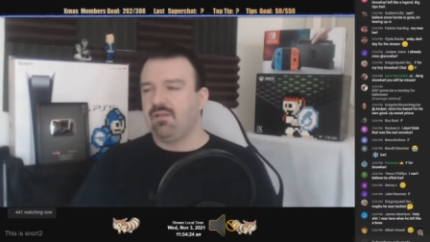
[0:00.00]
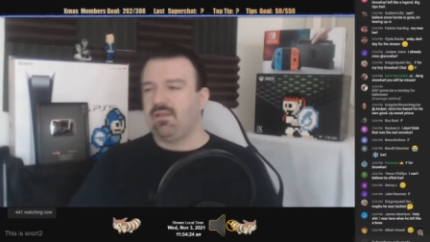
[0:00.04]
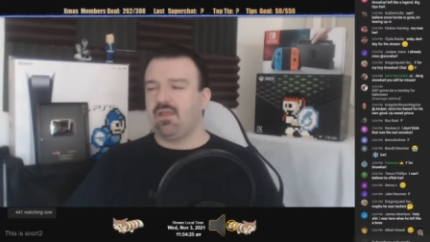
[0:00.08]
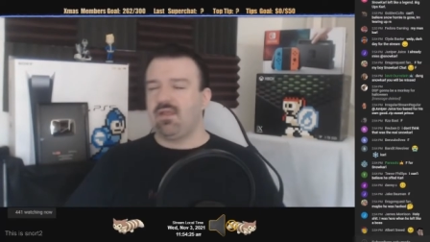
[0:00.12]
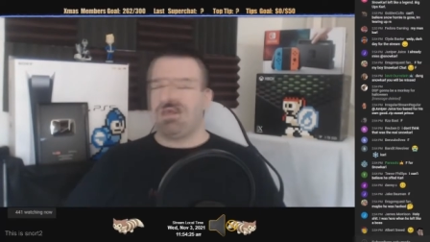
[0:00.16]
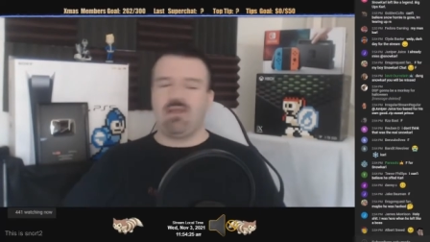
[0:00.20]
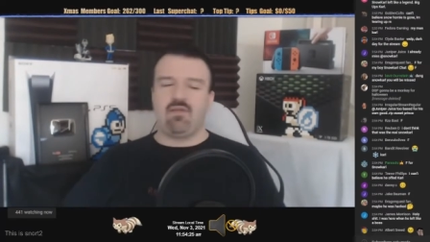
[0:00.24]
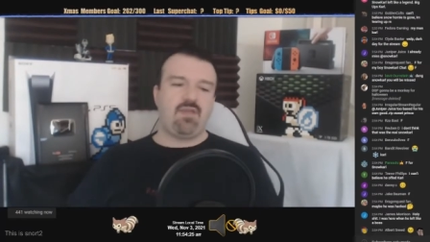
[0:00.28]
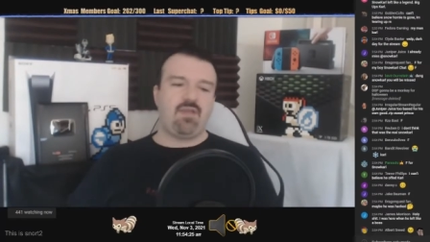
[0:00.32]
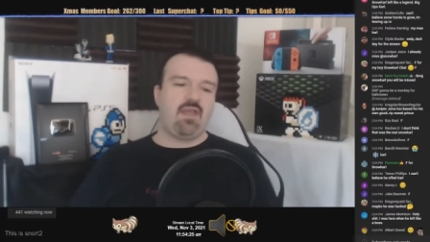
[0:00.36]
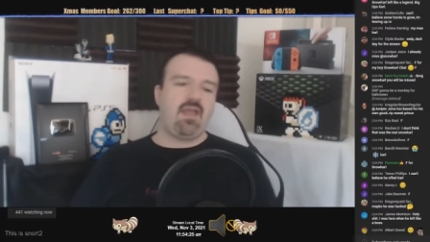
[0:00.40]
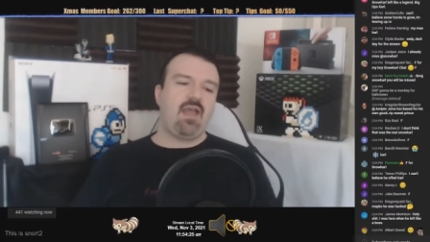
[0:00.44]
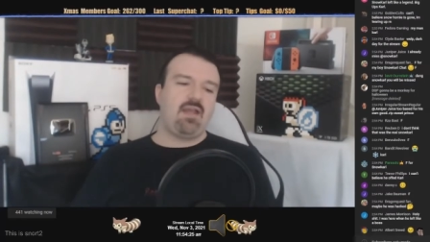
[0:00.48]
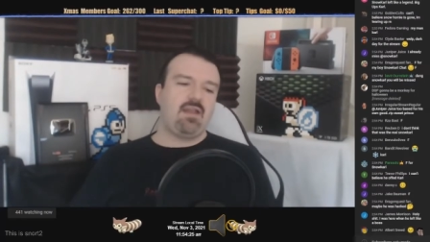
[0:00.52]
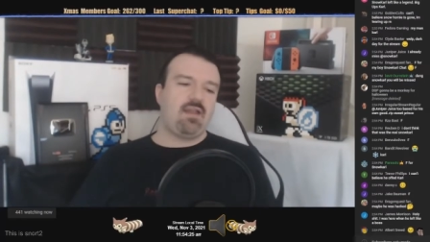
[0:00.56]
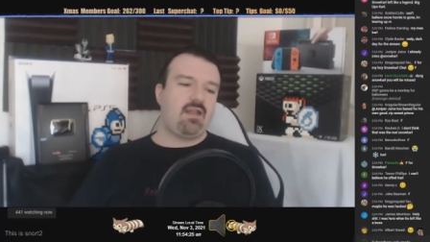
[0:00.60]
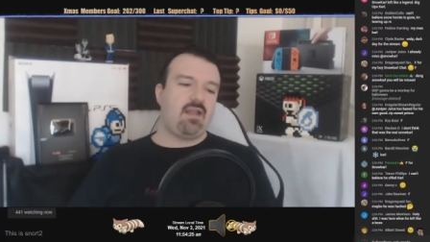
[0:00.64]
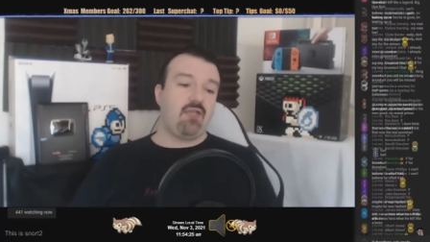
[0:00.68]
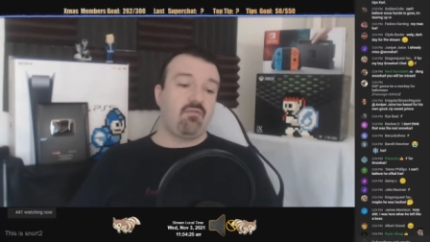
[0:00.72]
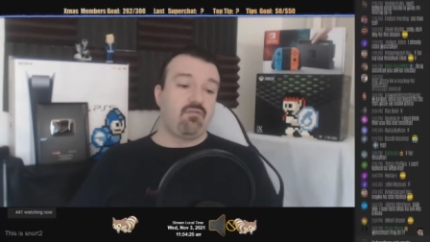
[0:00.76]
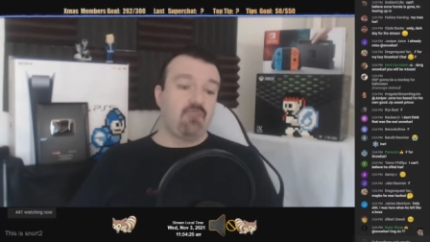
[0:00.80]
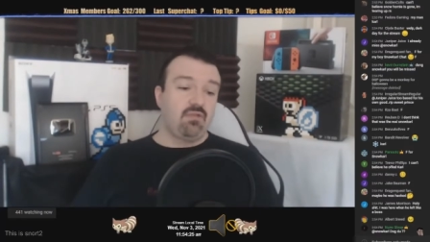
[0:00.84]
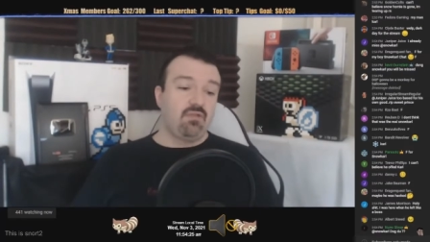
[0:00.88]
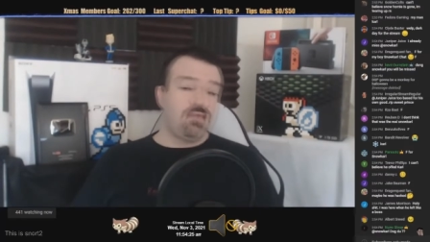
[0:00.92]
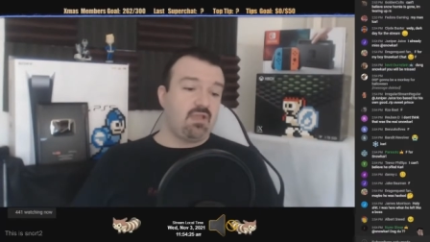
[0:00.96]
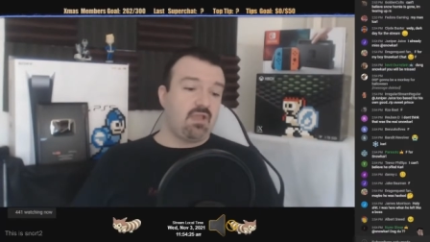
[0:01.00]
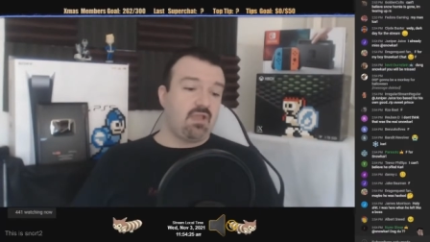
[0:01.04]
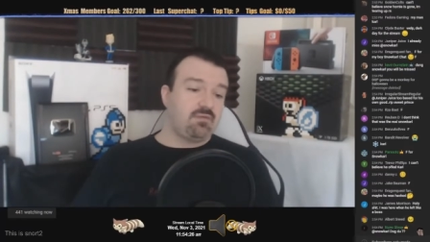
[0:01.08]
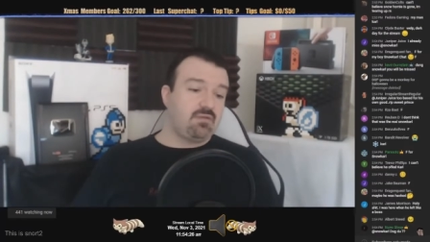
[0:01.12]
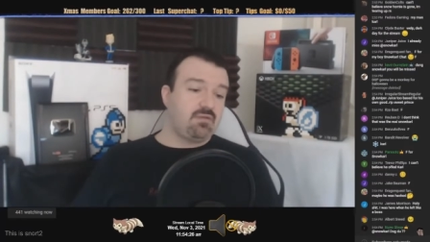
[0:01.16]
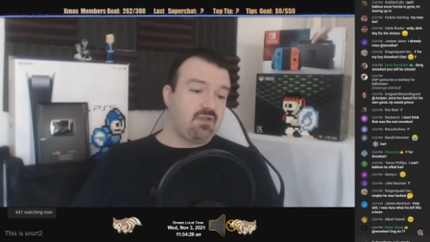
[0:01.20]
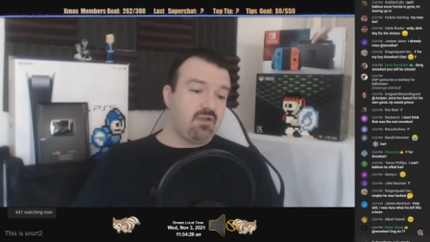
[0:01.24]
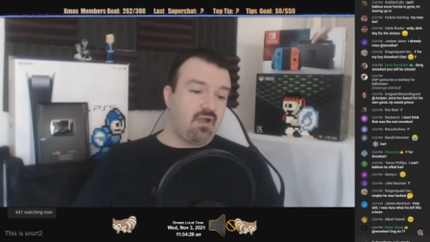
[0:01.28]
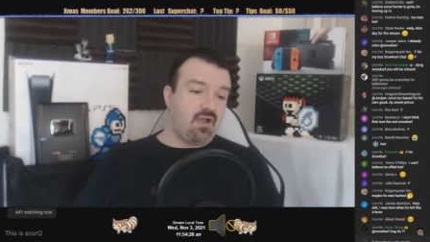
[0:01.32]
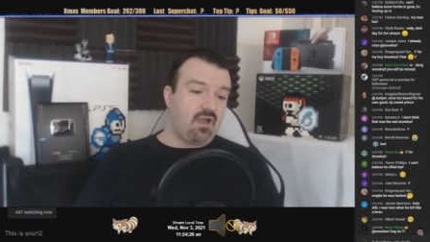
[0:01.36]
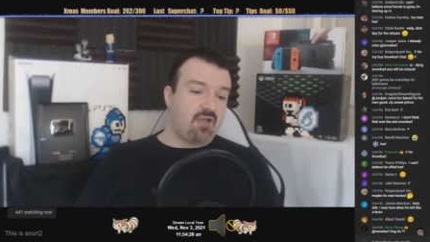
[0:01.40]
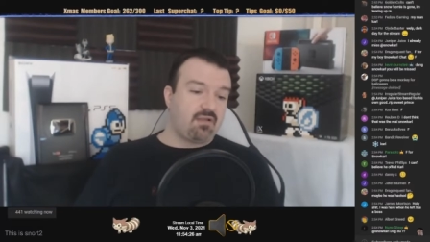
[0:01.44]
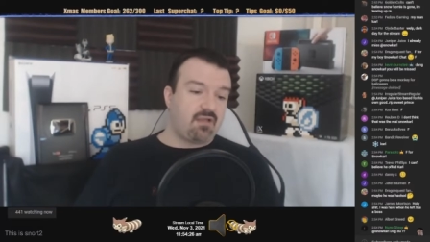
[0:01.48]
And I've had it.
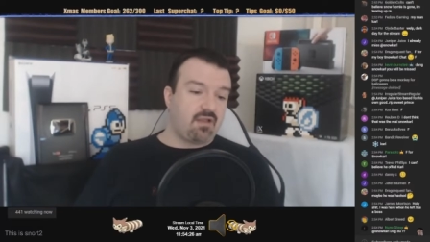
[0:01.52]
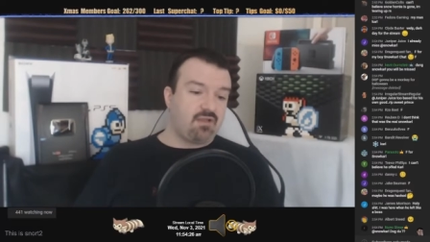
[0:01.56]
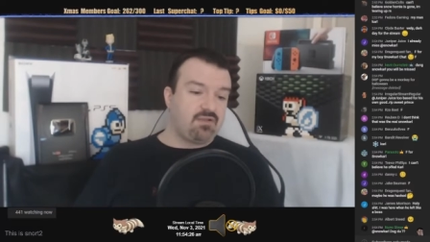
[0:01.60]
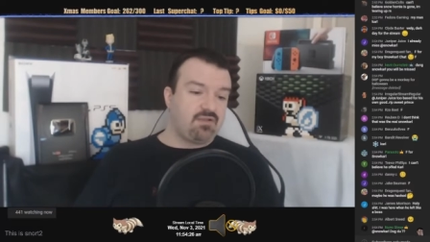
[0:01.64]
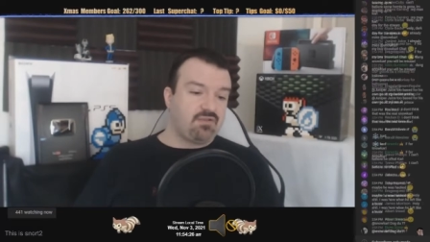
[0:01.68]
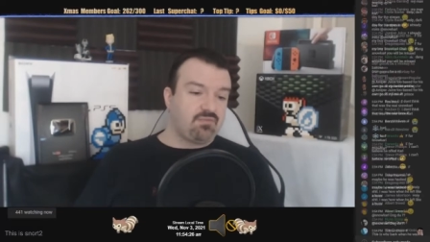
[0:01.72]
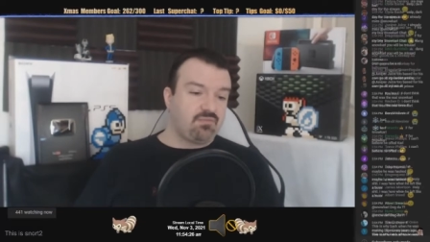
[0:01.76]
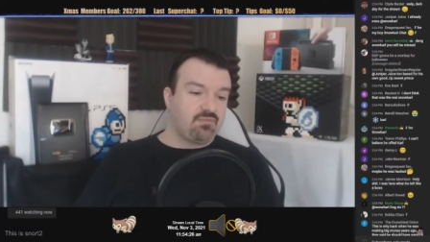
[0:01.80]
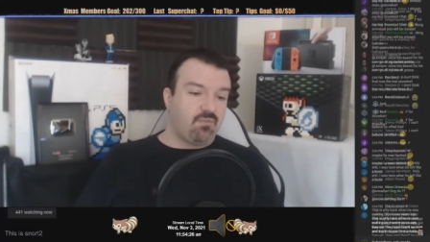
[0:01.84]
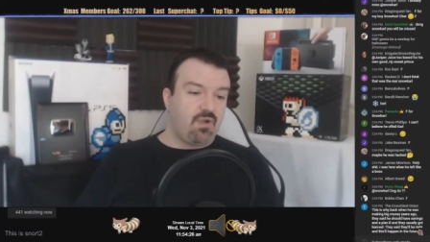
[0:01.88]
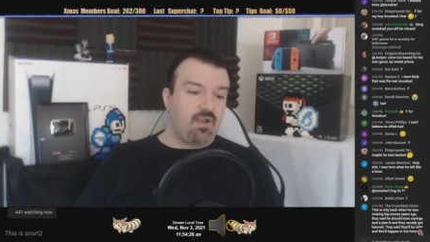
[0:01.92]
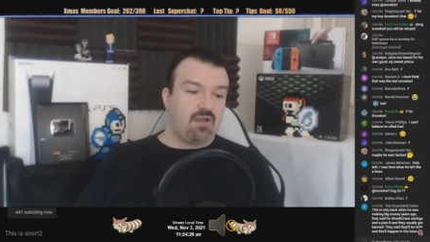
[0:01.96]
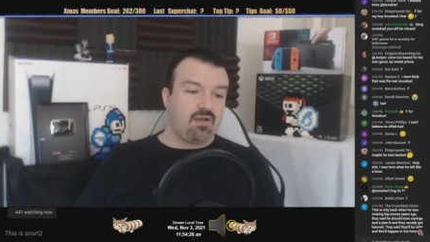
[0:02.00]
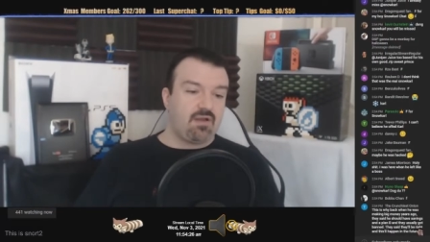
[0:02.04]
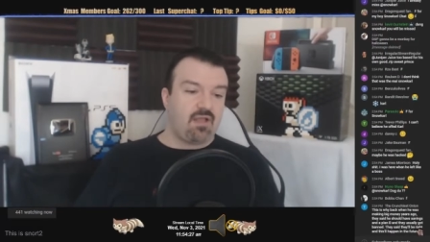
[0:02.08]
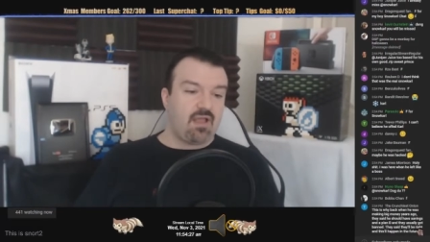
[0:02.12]
I just want